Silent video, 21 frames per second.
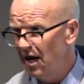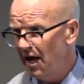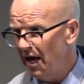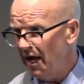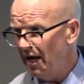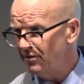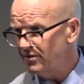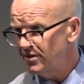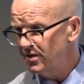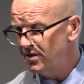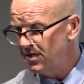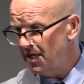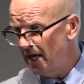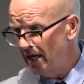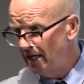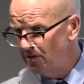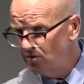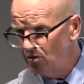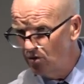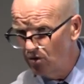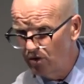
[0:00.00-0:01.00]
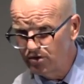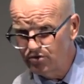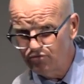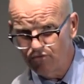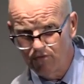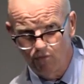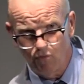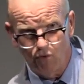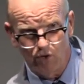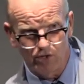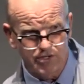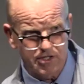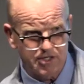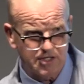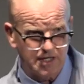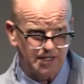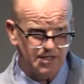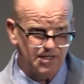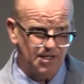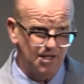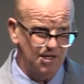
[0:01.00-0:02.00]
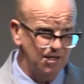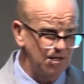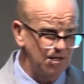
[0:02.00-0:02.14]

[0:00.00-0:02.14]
how to take knowledge from one setting